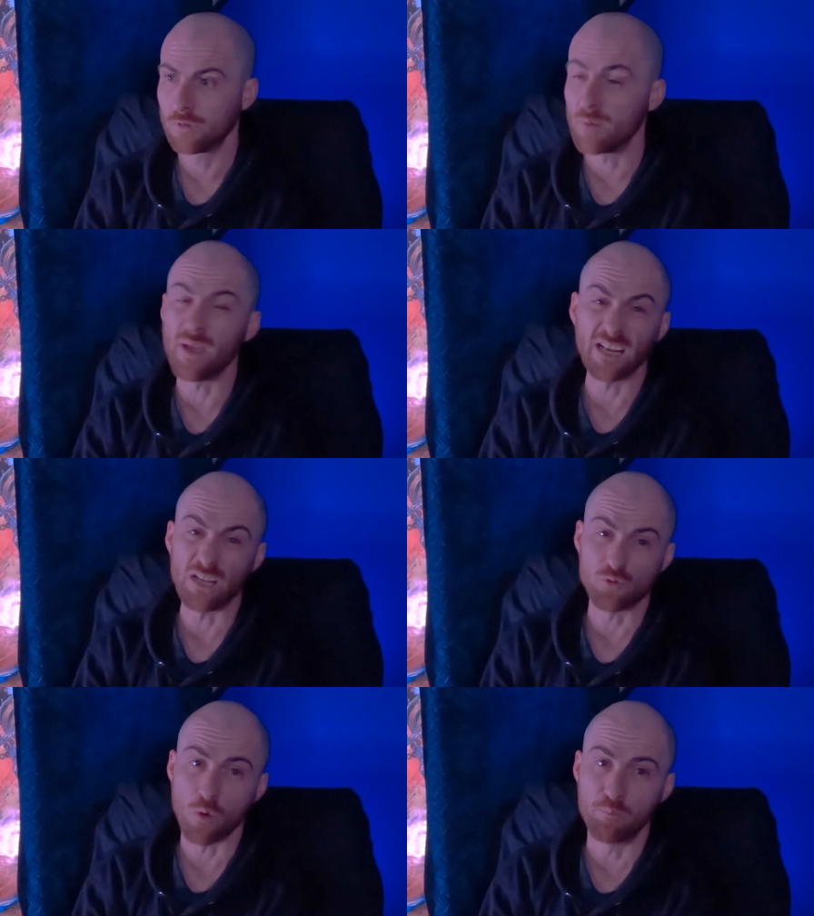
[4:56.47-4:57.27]

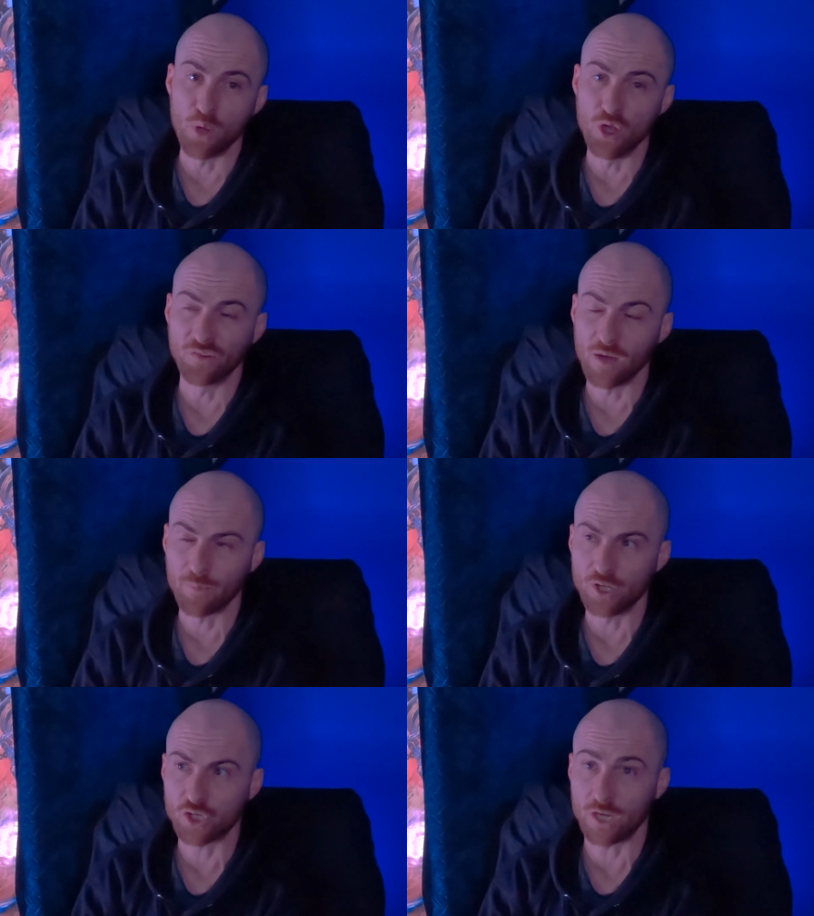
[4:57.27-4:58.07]
Admittedly, he was all burned
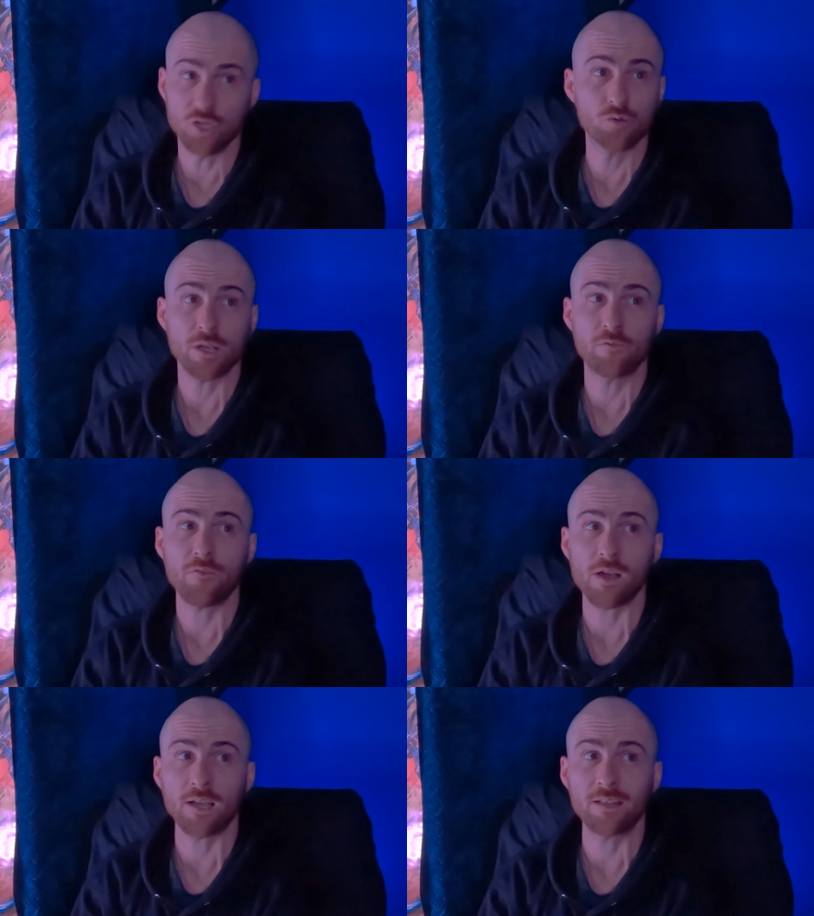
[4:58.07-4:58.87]
up and shit. And she was like,
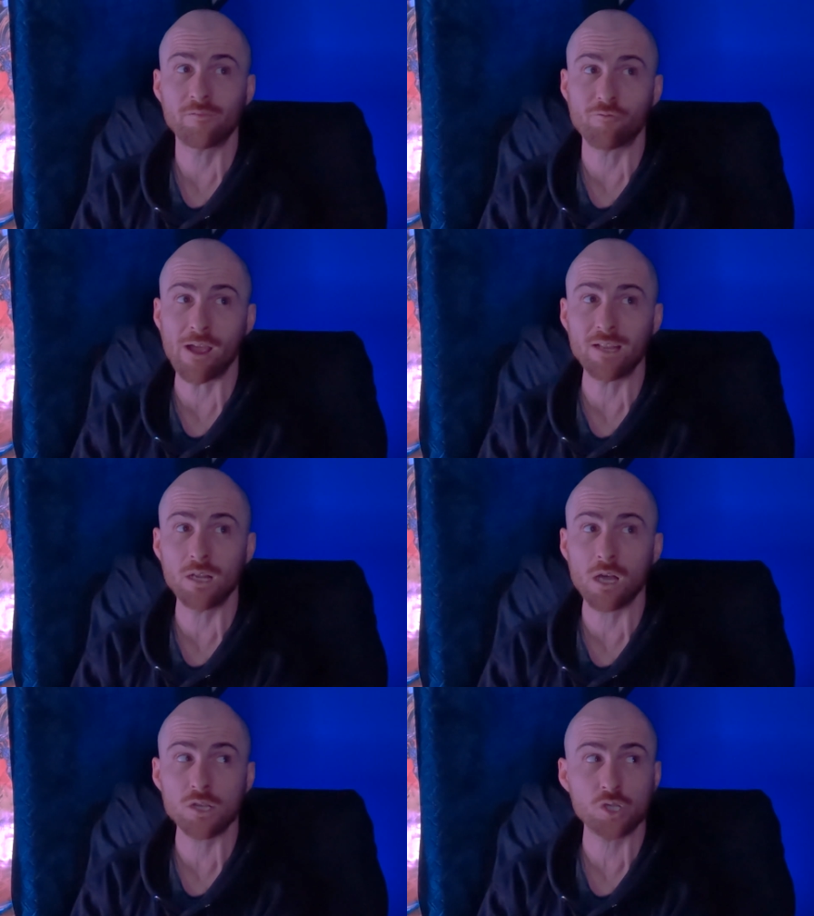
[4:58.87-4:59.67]
fuck, I did
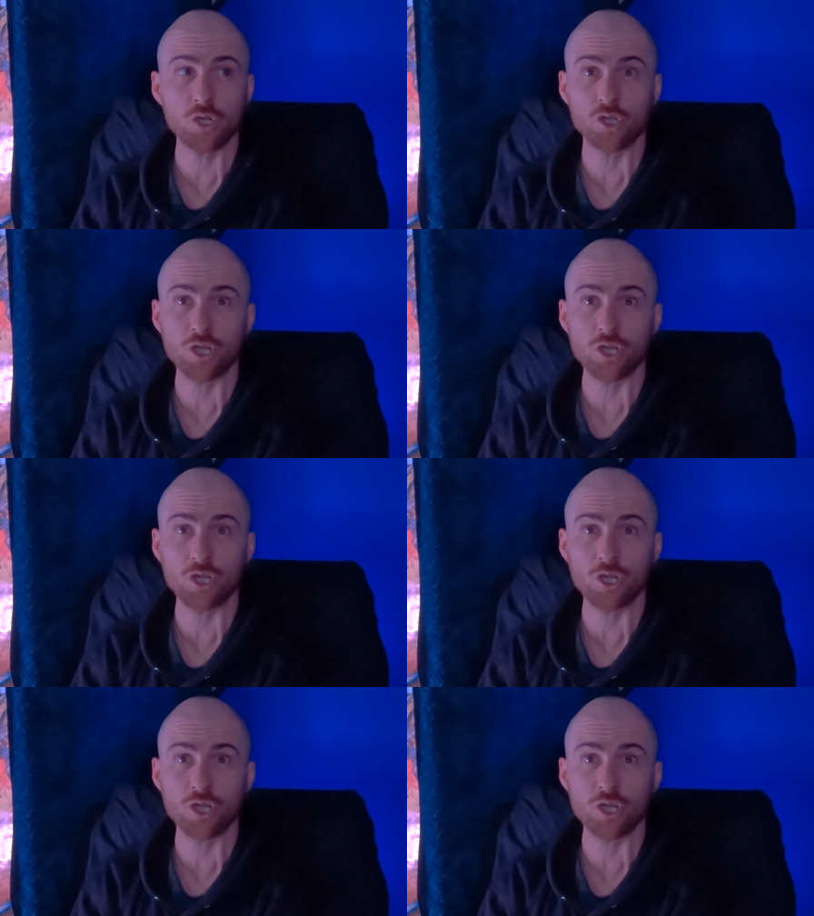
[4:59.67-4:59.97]
Freddy last year.